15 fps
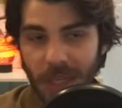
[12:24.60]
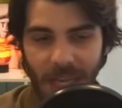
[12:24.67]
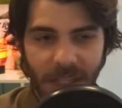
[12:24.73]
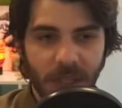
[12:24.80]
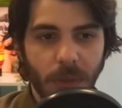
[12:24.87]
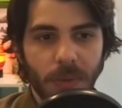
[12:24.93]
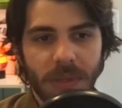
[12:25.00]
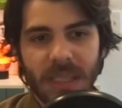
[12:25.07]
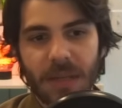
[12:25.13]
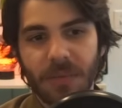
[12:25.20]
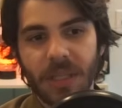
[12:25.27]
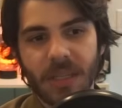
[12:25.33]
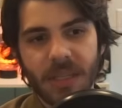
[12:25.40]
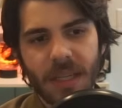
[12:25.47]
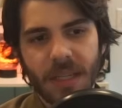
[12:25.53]

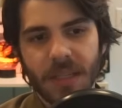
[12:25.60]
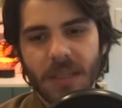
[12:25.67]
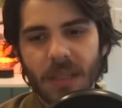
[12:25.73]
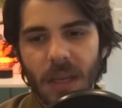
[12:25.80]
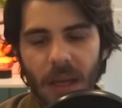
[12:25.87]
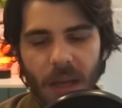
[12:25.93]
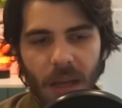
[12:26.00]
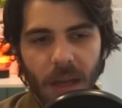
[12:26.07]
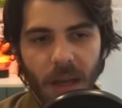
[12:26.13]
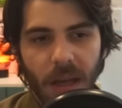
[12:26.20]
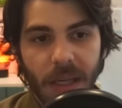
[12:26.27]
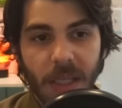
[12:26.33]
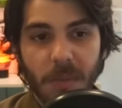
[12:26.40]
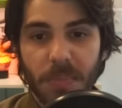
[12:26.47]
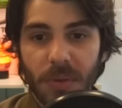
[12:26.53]
Su-76.
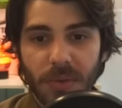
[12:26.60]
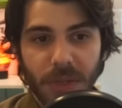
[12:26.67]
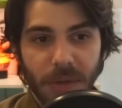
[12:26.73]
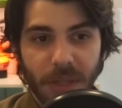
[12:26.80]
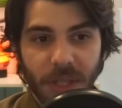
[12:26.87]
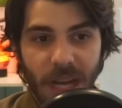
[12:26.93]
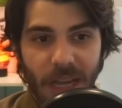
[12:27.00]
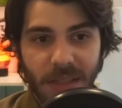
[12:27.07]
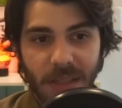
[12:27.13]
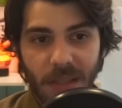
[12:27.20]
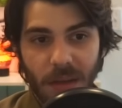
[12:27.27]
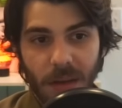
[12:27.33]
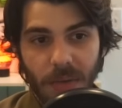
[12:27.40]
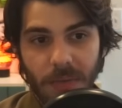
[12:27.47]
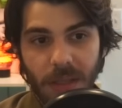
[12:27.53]
It is built on the chassis
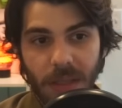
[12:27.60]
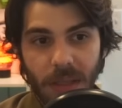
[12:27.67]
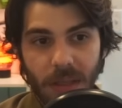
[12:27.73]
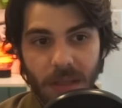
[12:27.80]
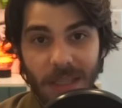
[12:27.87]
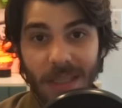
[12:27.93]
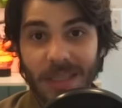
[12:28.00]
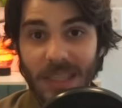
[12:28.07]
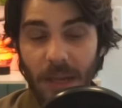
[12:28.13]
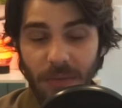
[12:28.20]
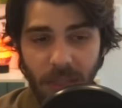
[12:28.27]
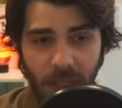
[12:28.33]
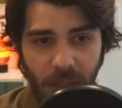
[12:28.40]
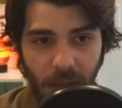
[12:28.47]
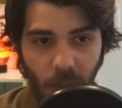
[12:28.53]
of the
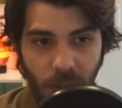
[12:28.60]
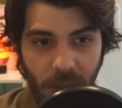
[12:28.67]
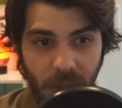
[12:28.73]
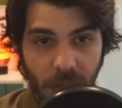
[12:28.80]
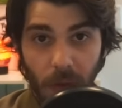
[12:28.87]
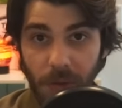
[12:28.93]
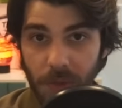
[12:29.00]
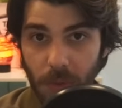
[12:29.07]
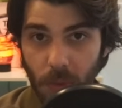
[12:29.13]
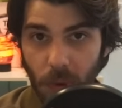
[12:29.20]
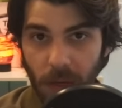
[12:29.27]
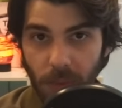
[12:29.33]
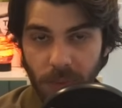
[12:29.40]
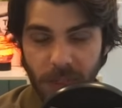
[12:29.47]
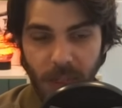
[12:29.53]
T-70, which is also
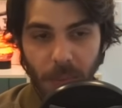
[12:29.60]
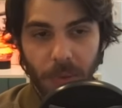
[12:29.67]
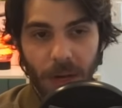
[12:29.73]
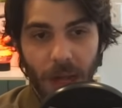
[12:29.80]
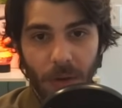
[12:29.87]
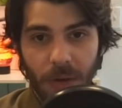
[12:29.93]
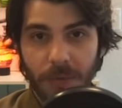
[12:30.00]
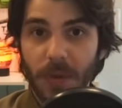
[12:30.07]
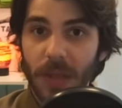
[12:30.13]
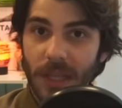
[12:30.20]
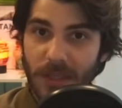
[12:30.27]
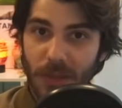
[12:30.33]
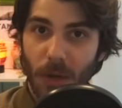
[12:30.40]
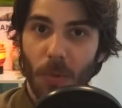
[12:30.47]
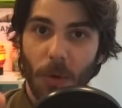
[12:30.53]
quite recently put out. If you'd like
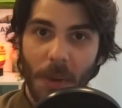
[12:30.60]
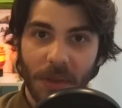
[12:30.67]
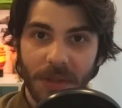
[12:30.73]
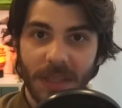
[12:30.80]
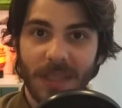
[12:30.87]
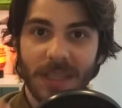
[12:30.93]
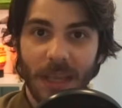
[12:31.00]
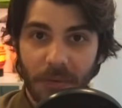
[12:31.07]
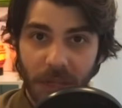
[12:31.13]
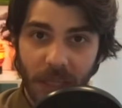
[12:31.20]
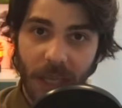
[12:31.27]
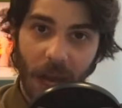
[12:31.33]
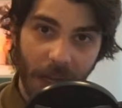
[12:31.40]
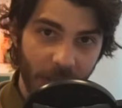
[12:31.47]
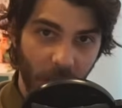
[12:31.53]
to know more about the
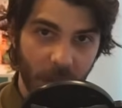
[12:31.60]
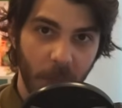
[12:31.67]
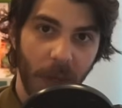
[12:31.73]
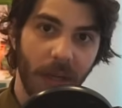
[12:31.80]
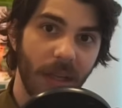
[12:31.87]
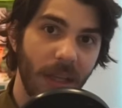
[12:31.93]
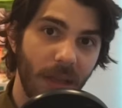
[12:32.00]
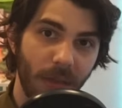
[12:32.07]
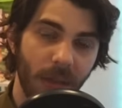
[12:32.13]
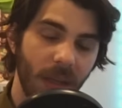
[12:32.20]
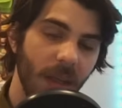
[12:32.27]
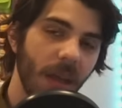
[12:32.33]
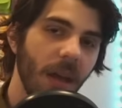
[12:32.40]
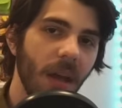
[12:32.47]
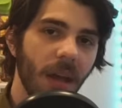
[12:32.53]
T-70, I talked about it in
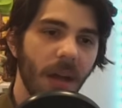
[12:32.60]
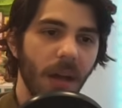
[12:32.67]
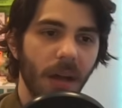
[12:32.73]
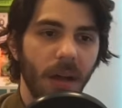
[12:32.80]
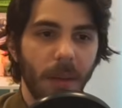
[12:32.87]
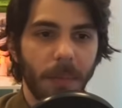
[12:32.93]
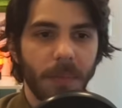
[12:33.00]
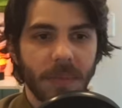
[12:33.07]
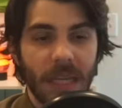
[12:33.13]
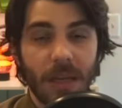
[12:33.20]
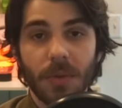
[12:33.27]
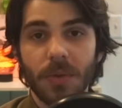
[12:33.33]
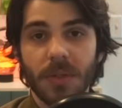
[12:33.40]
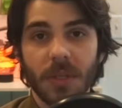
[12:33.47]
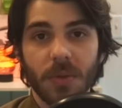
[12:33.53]
the Tank
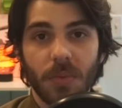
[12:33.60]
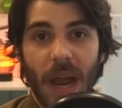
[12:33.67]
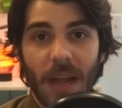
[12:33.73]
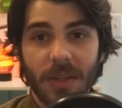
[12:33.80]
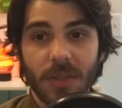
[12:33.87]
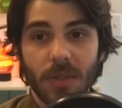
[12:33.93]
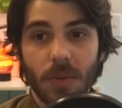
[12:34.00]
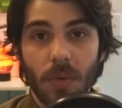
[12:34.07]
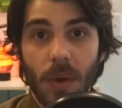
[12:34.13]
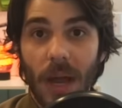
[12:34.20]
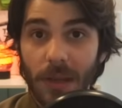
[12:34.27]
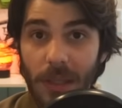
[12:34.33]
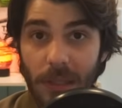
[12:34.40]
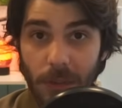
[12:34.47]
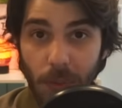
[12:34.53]
Enthusiast Reacts to
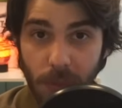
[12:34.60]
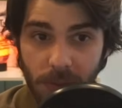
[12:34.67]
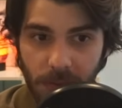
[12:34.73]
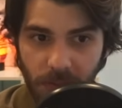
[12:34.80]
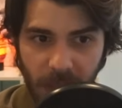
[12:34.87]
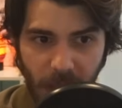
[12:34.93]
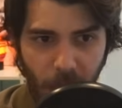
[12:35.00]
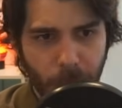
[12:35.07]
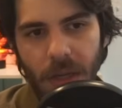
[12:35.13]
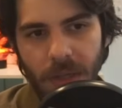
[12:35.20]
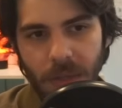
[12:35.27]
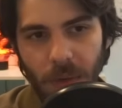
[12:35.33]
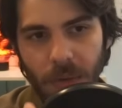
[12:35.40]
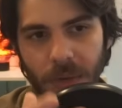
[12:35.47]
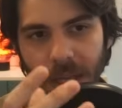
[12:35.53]
Hell Let Loose video.
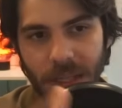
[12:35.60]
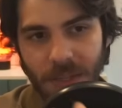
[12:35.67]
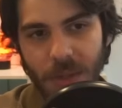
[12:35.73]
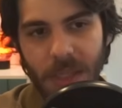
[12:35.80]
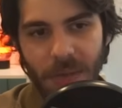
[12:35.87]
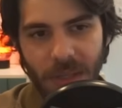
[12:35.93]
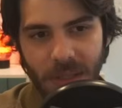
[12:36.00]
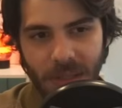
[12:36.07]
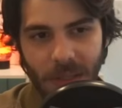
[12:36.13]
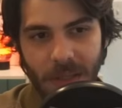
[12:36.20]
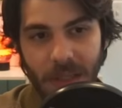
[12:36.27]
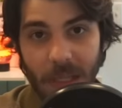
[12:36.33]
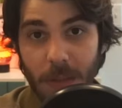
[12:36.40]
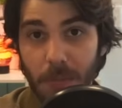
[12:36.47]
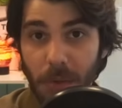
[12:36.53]
So the
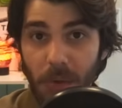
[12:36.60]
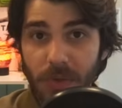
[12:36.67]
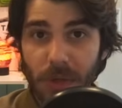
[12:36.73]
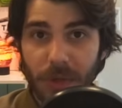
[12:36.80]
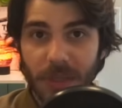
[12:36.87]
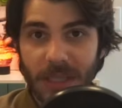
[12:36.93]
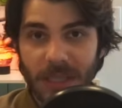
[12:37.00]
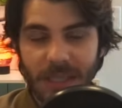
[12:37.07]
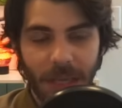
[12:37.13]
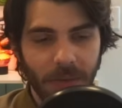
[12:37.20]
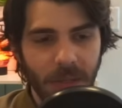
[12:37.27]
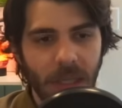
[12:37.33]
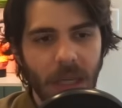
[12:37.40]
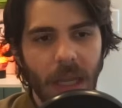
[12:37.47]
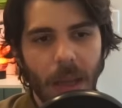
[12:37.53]
Su-76 is built on the
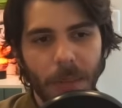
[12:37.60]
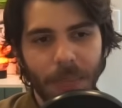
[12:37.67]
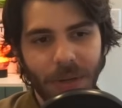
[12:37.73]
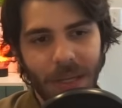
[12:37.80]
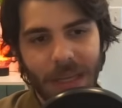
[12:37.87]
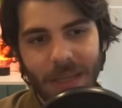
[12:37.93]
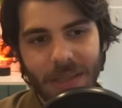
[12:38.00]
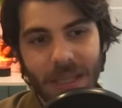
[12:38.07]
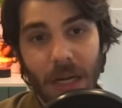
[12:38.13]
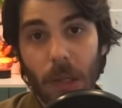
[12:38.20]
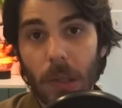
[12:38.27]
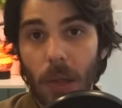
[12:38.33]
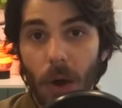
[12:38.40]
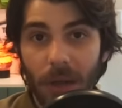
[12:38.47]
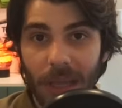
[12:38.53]
T-70, but it is an
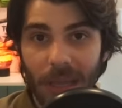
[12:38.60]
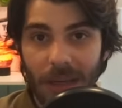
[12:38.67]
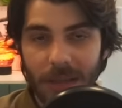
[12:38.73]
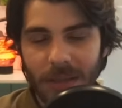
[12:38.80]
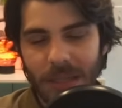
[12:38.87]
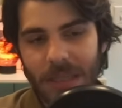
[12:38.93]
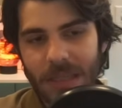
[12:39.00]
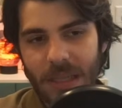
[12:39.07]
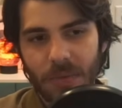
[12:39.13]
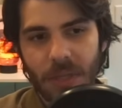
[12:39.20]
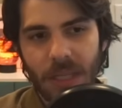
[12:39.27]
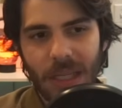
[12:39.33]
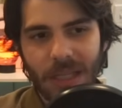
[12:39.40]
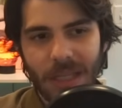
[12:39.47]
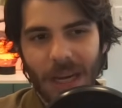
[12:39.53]
elongated
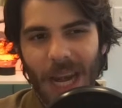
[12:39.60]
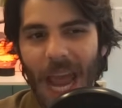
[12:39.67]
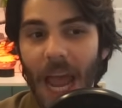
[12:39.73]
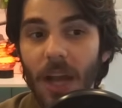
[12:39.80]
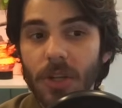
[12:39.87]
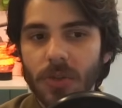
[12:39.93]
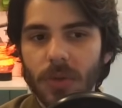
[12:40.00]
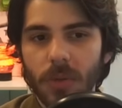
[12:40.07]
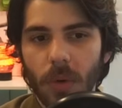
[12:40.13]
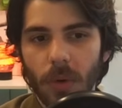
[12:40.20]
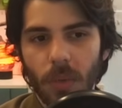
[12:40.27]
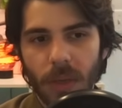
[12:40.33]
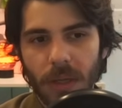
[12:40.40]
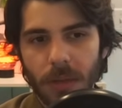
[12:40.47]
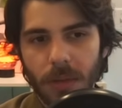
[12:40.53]
T-70. It's got an extra
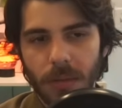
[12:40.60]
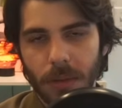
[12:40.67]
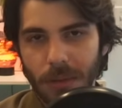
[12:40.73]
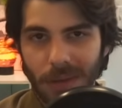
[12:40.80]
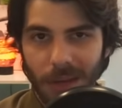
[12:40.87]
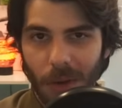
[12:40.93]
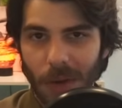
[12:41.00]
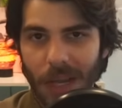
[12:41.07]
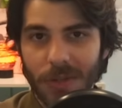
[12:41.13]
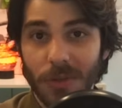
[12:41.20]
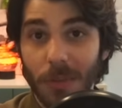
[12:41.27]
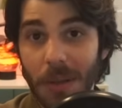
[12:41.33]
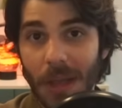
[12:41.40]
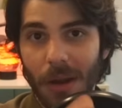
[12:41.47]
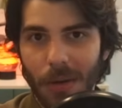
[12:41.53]
road wheel, or an extra
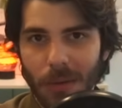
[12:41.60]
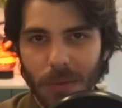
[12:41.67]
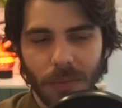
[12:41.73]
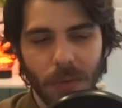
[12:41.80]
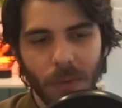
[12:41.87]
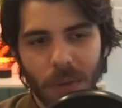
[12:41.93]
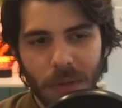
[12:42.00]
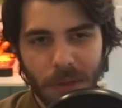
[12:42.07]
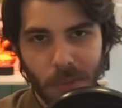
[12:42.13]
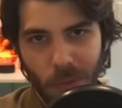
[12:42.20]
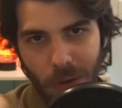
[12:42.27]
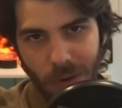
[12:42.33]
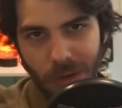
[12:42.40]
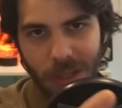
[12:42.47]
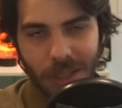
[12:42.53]
pair of road wheels,
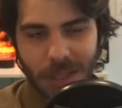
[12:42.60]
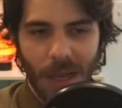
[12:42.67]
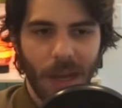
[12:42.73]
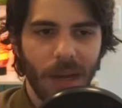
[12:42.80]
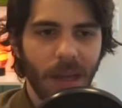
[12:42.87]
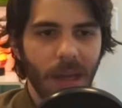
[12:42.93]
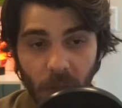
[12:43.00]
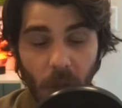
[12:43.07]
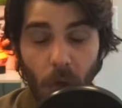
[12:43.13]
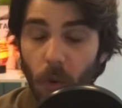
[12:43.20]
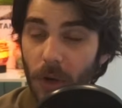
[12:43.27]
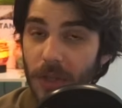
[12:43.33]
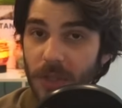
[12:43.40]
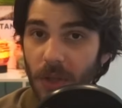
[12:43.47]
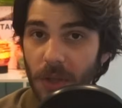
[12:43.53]
one on each side.
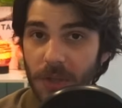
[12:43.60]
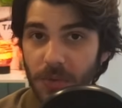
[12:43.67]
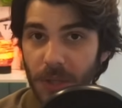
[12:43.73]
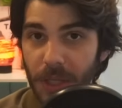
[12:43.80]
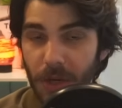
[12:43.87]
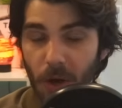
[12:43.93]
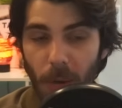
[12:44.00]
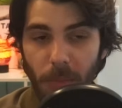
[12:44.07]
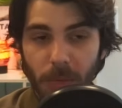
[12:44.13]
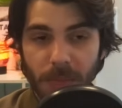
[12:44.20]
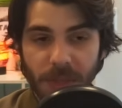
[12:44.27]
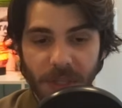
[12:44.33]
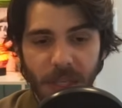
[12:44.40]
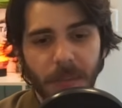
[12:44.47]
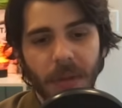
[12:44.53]
According to Australian Armor
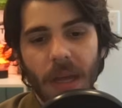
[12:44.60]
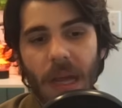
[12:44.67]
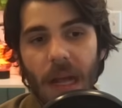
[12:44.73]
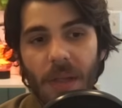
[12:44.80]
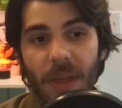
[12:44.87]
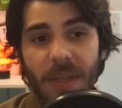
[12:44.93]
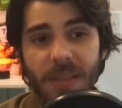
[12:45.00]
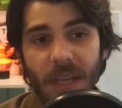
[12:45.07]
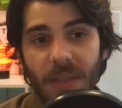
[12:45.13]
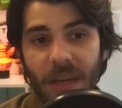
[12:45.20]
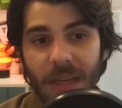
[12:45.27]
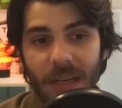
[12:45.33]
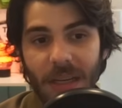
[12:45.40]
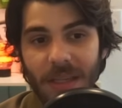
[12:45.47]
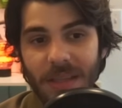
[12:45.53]
Museum, they say that
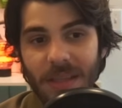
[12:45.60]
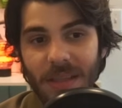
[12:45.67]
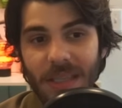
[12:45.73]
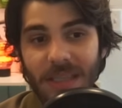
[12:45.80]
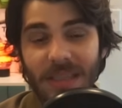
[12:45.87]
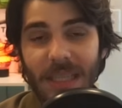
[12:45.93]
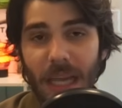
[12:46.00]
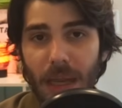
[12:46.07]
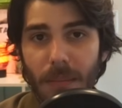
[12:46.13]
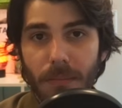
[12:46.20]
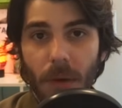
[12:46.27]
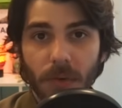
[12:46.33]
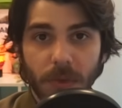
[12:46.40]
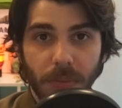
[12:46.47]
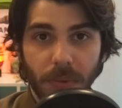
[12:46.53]
it is the second
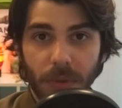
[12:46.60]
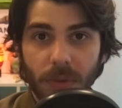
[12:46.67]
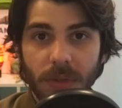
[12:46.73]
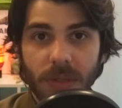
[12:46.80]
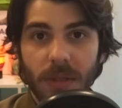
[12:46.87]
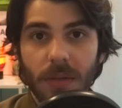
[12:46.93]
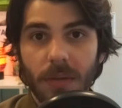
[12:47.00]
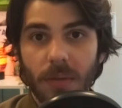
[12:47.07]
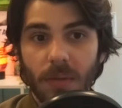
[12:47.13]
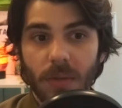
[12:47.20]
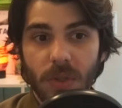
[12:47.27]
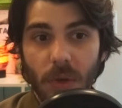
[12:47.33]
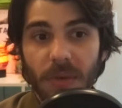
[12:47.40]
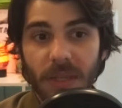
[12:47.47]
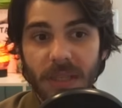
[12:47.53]
most produced
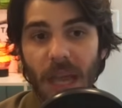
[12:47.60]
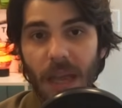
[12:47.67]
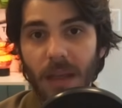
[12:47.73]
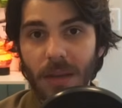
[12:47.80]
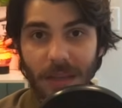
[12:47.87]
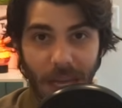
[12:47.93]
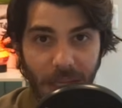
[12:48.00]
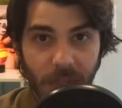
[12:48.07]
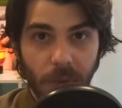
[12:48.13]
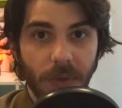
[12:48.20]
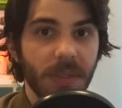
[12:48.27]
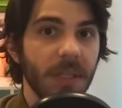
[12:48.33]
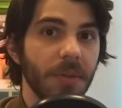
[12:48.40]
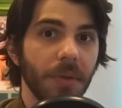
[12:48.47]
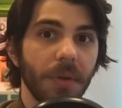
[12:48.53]
Soviet tank next to the
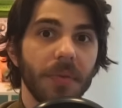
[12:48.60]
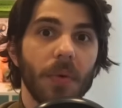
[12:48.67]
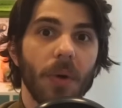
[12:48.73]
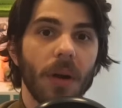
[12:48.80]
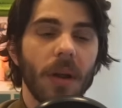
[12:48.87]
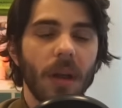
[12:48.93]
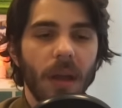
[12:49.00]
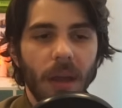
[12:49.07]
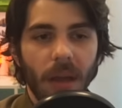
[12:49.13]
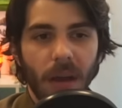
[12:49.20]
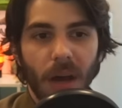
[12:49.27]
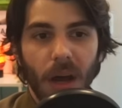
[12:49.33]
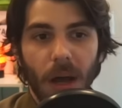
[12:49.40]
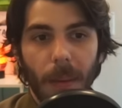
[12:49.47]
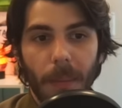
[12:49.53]
T-34.
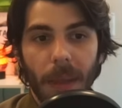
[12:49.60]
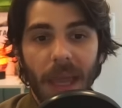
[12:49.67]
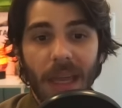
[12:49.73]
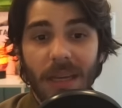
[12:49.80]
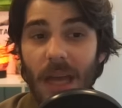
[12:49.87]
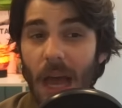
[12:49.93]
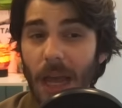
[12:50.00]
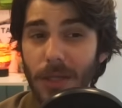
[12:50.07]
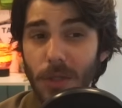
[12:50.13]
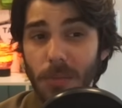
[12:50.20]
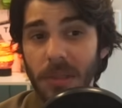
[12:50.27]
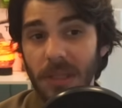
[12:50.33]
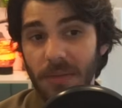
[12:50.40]
And I do believe